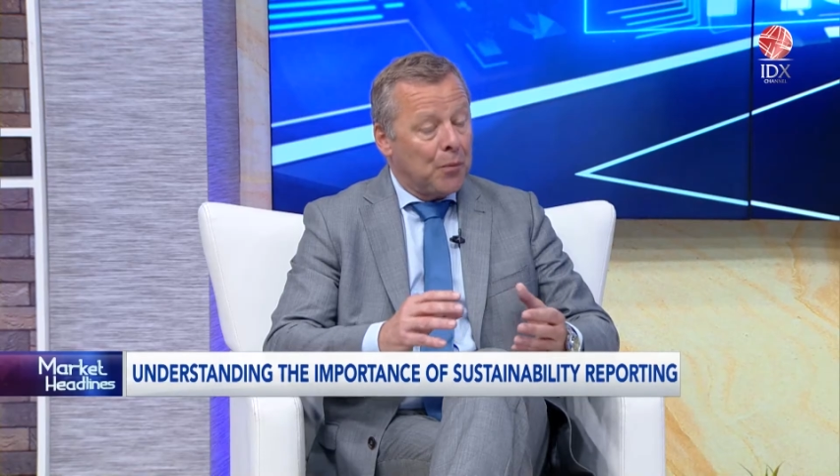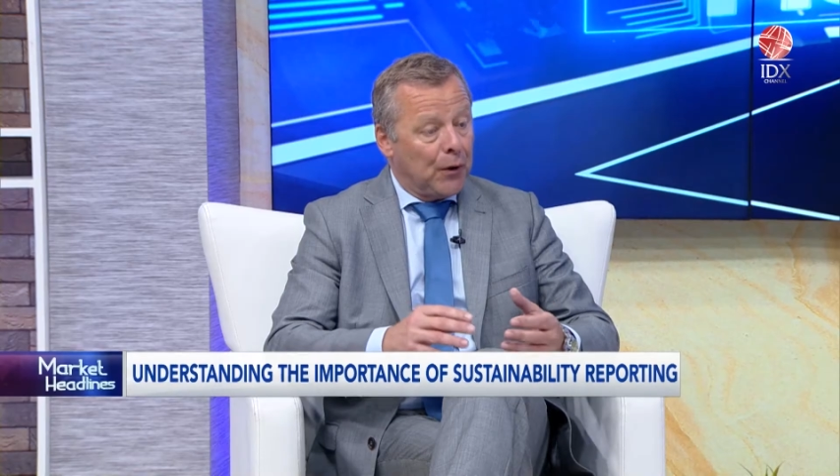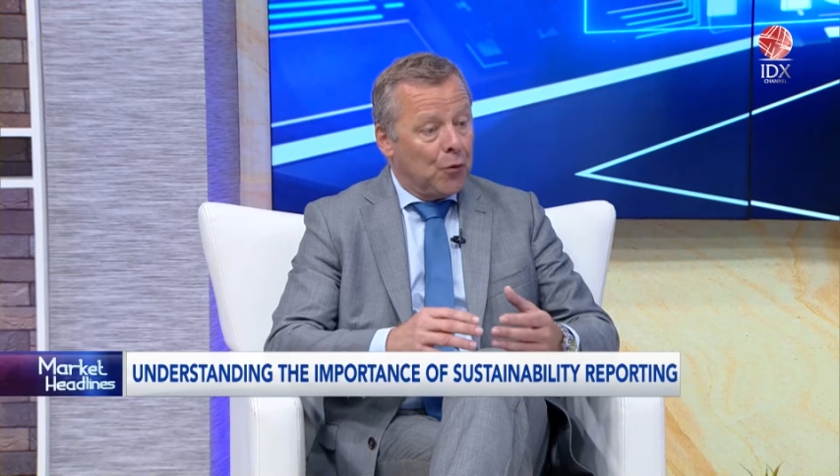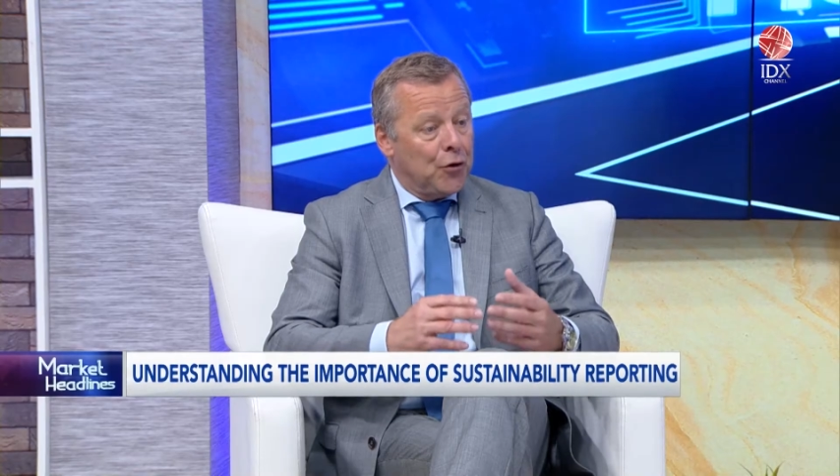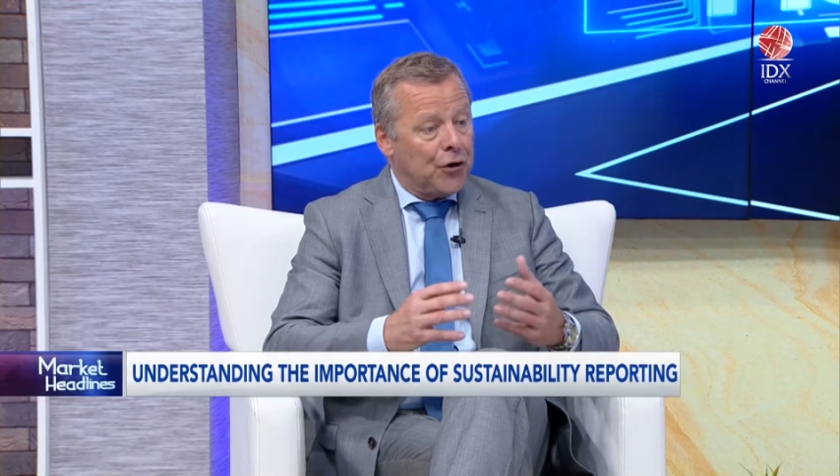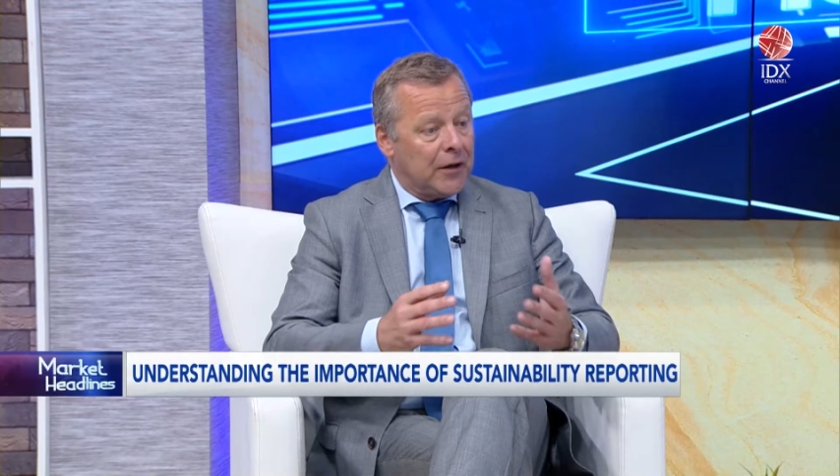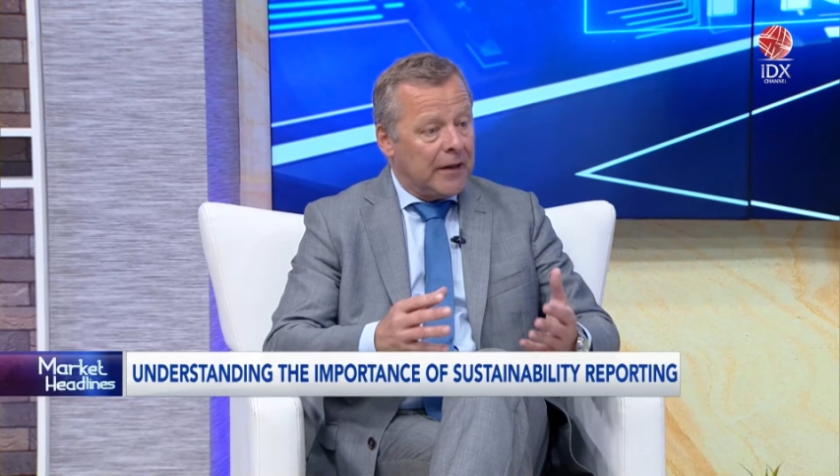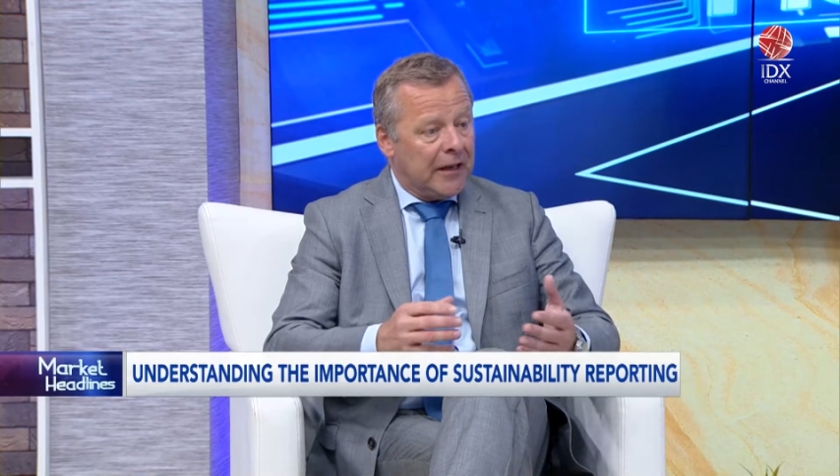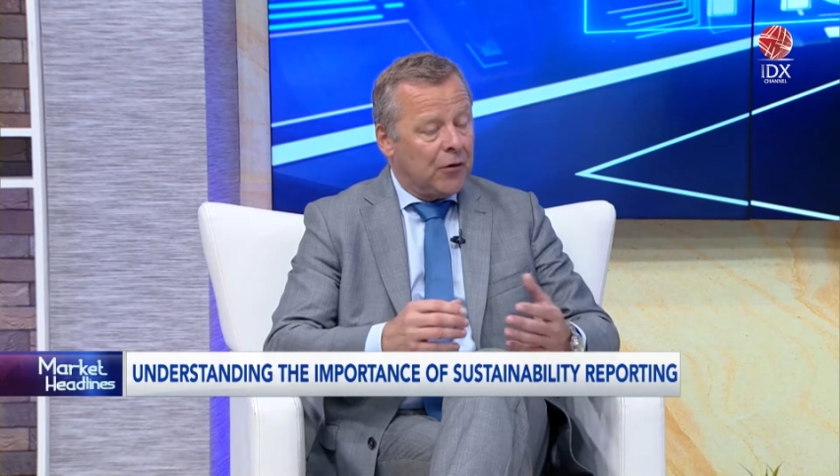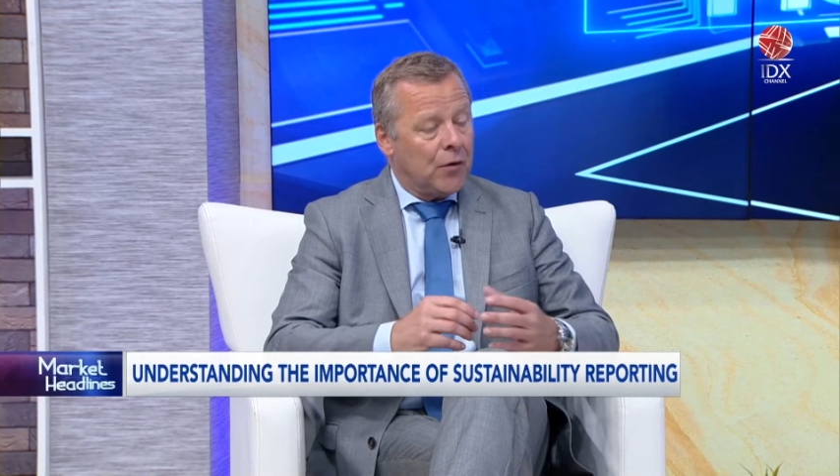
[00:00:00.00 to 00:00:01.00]
pollution,
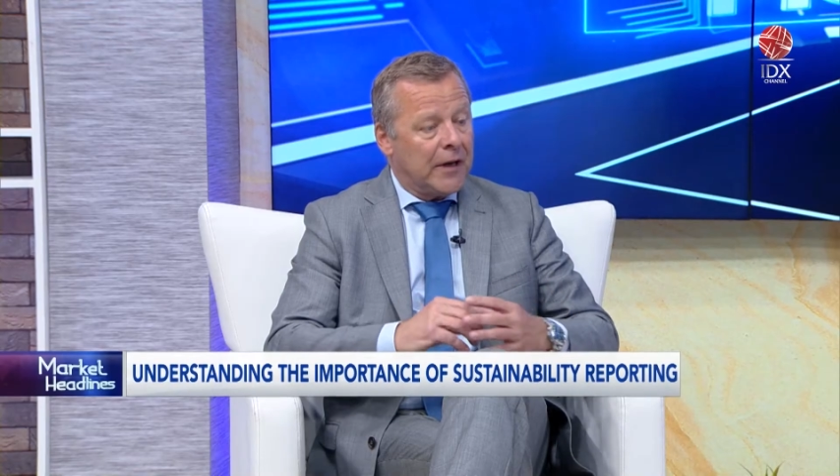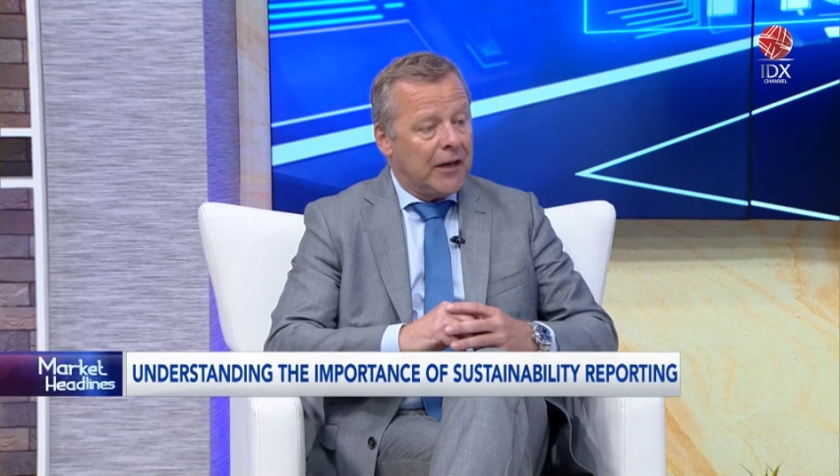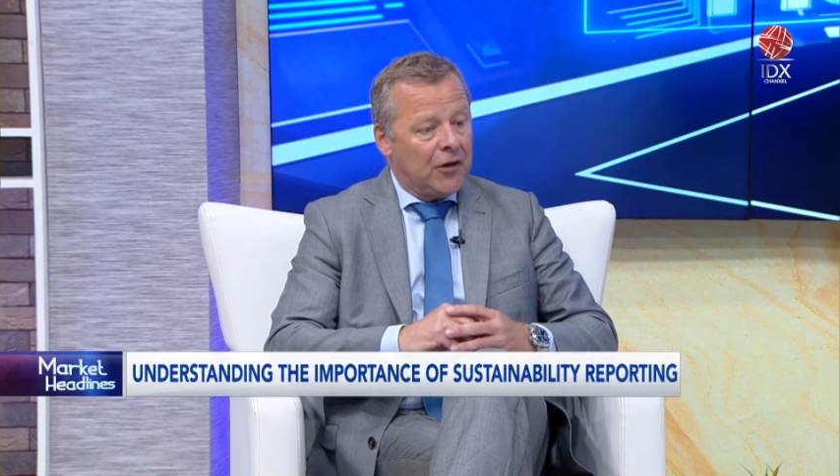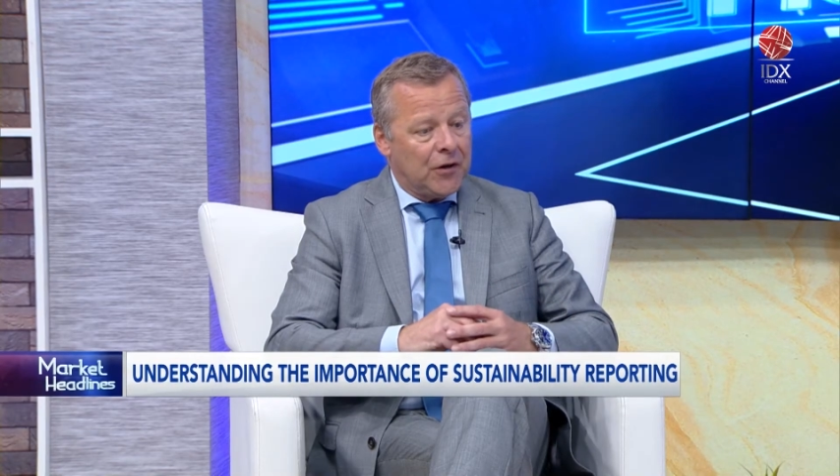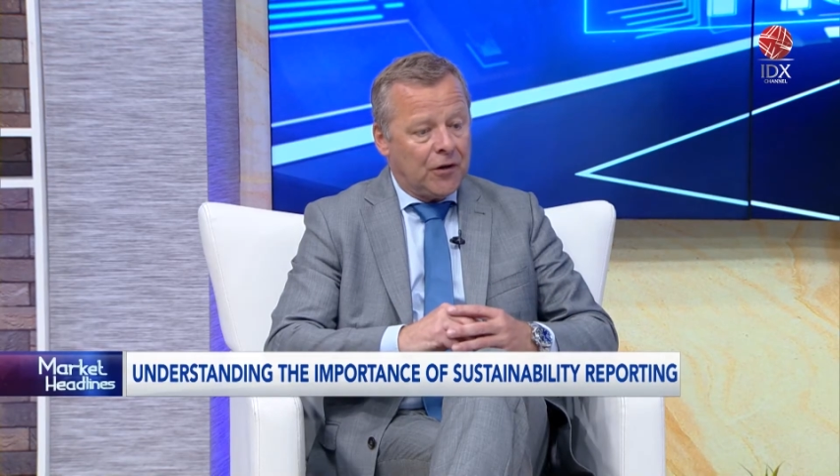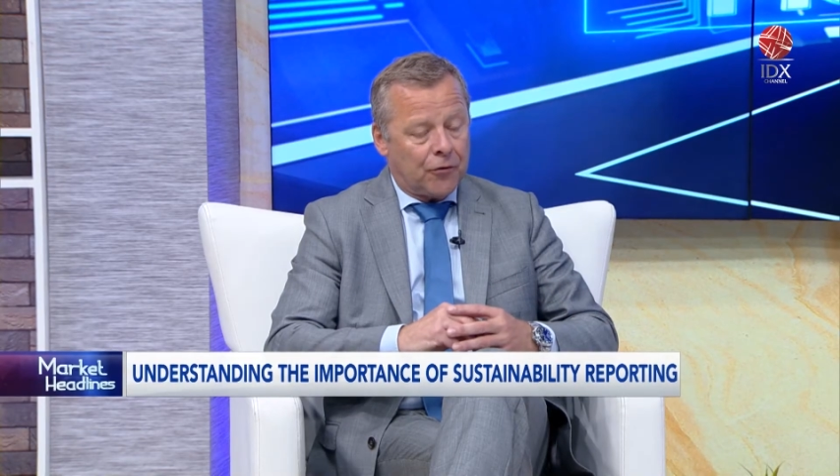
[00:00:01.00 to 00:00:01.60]
education,